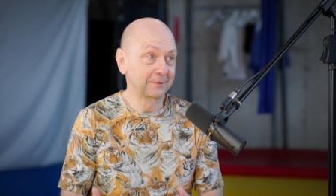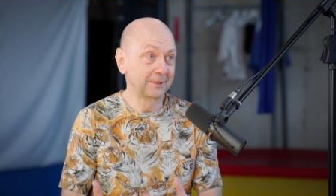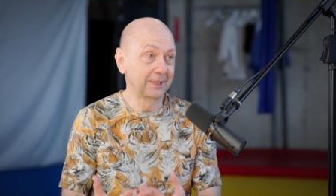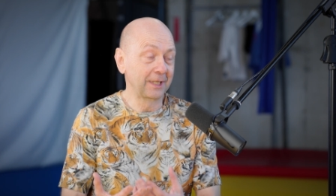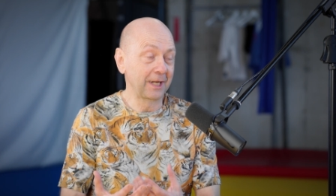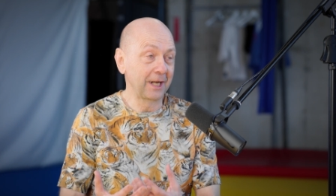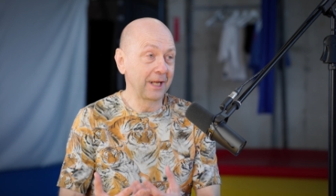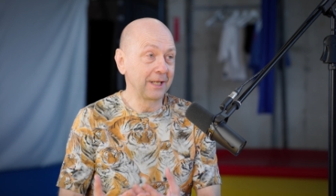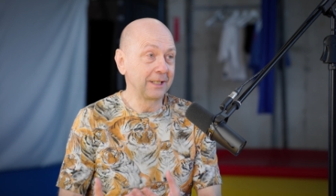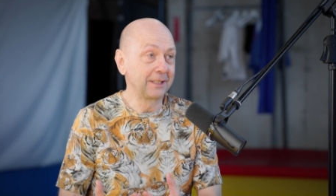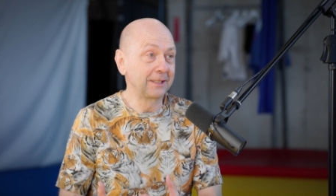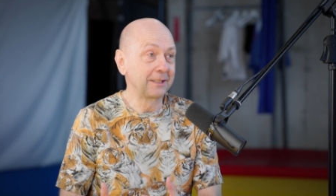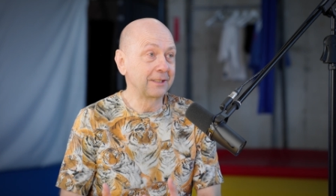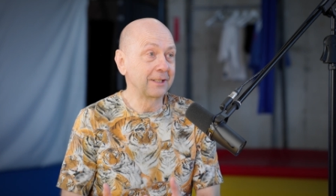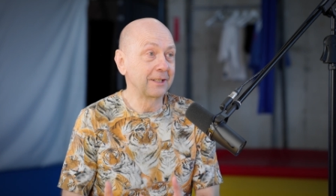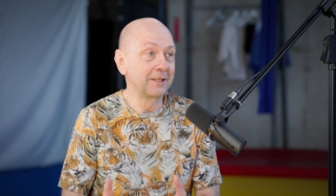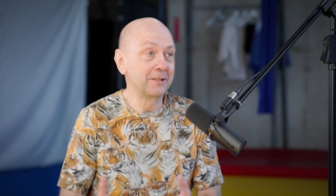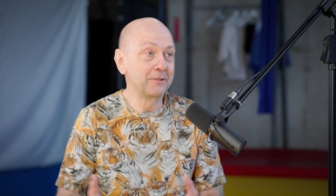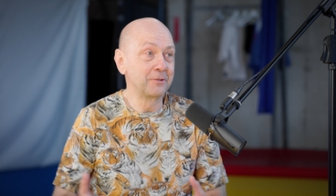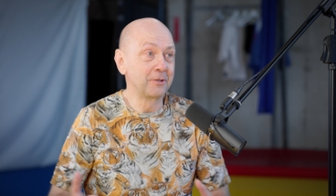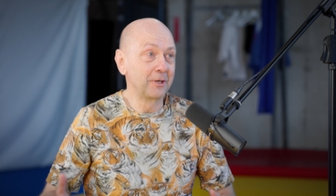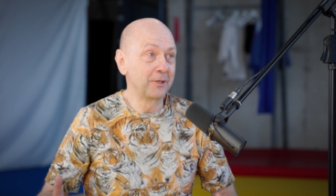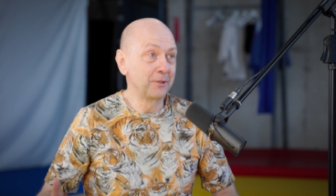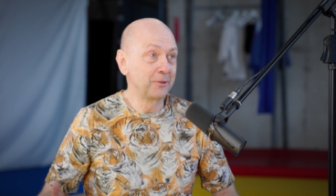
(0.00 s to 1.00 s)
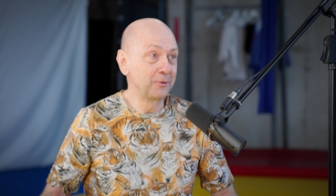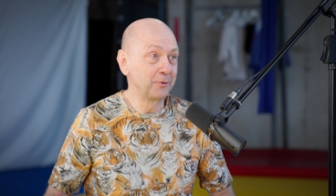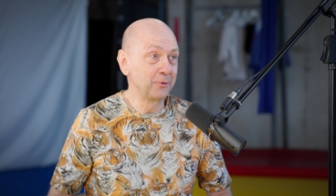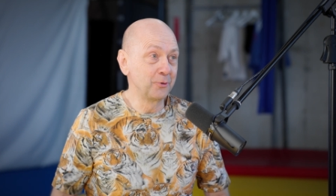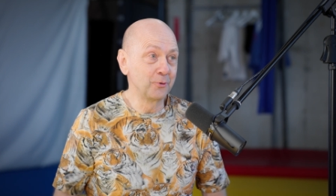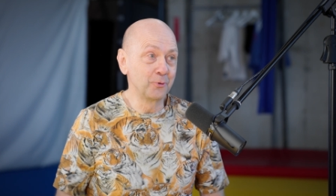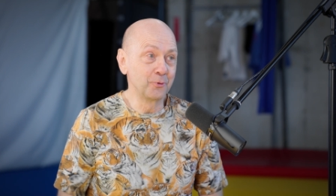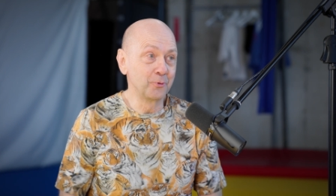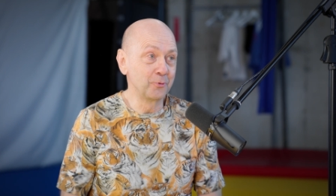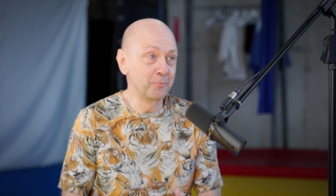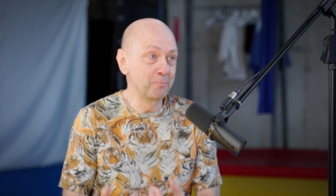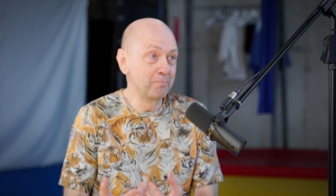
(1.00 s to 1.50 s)
create
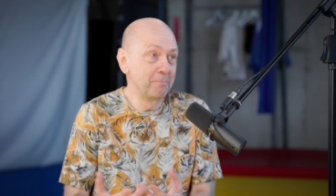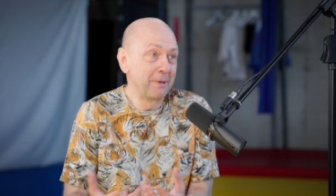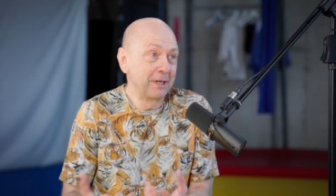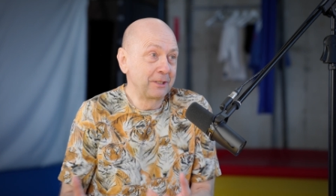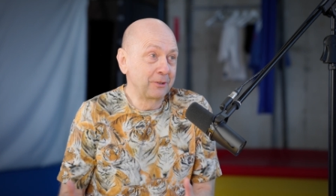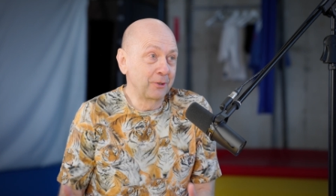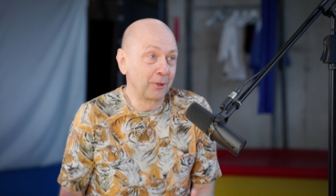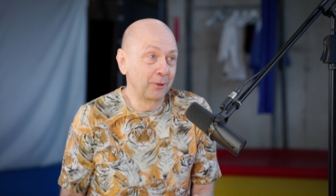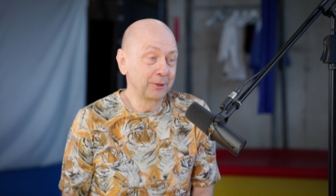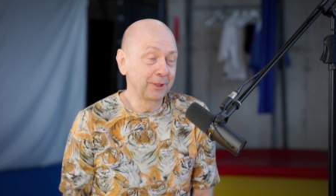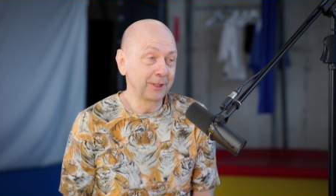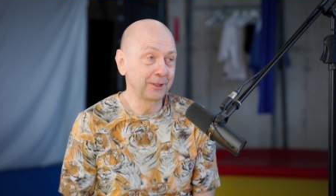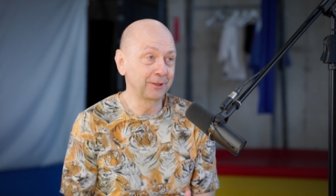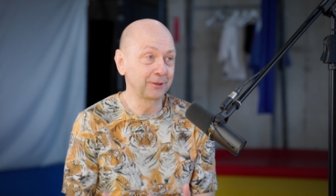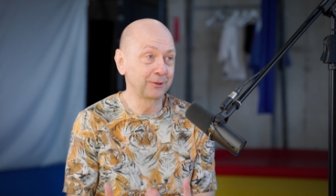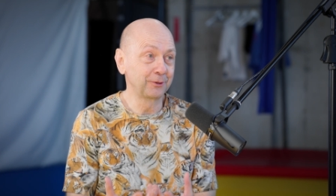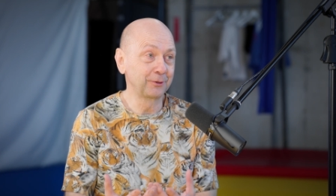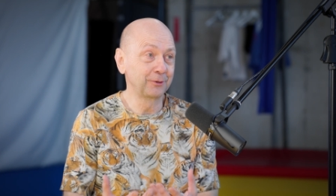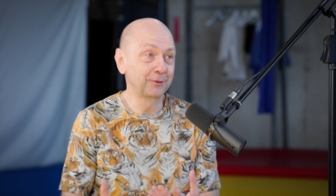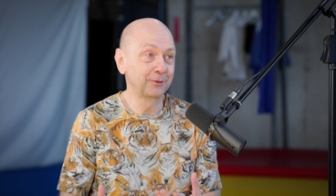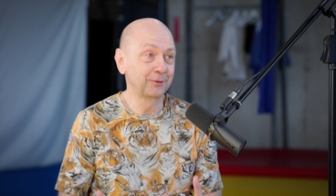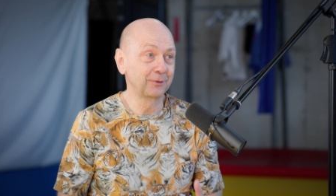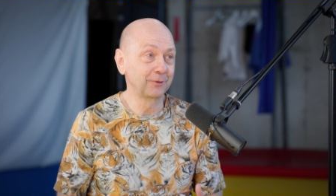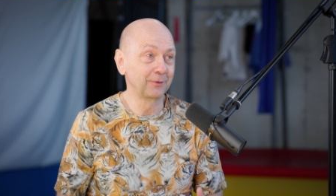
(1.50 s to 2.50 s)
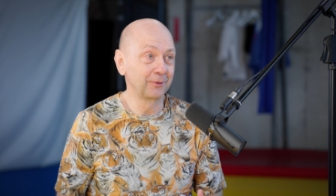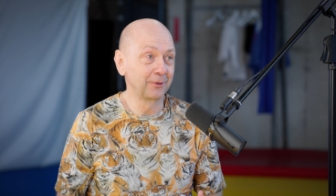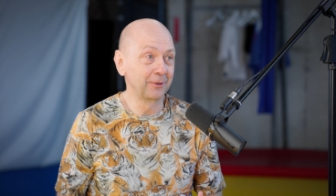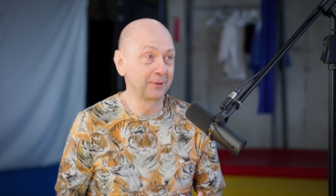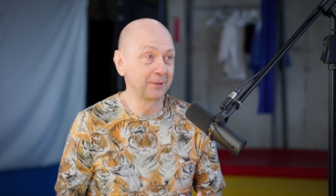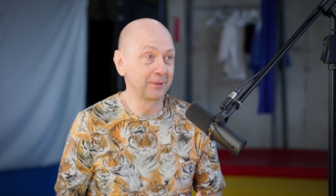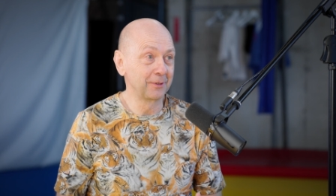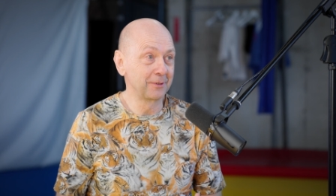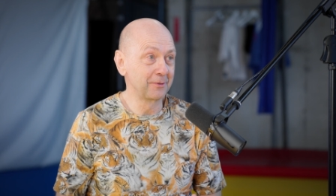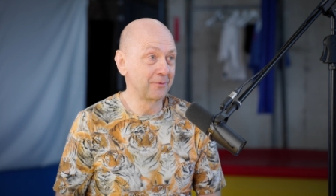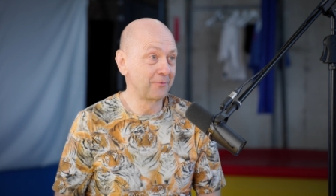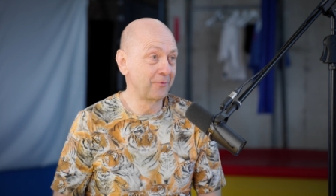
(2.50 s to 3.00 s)
new methodics
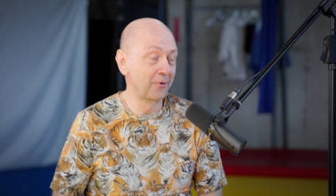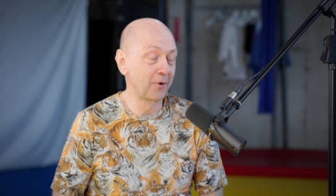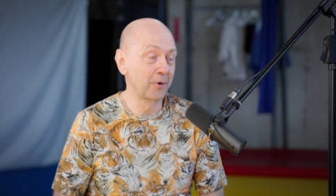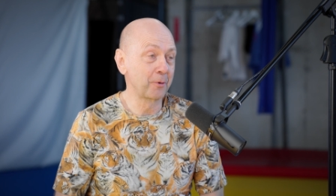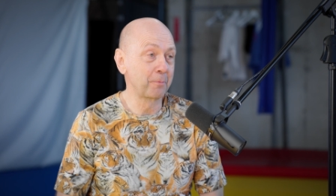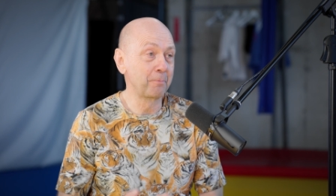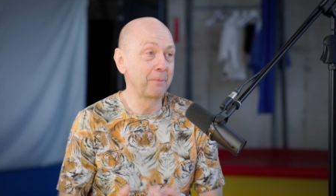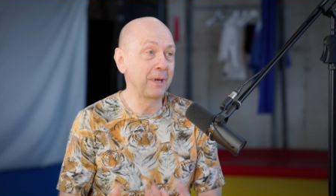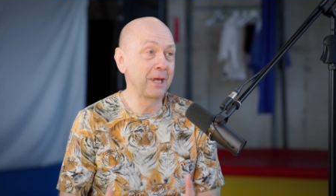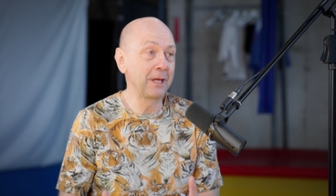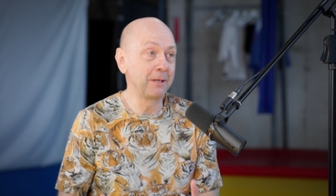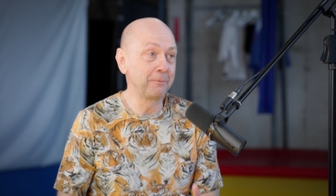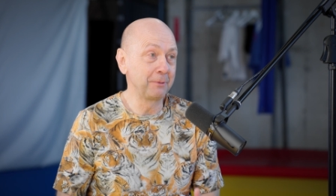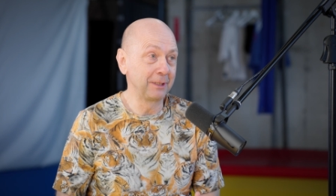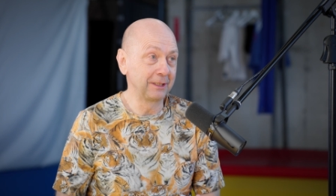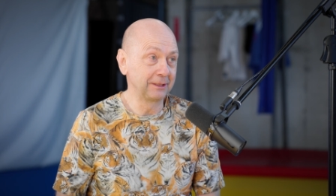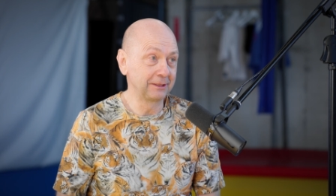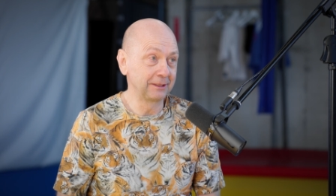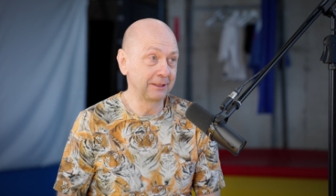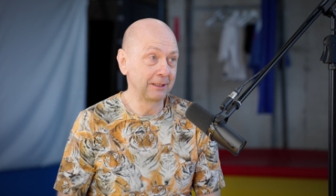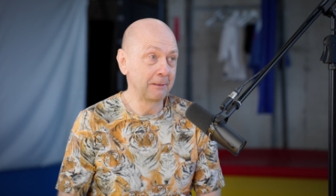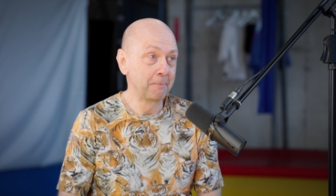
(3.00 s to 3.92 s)
for babies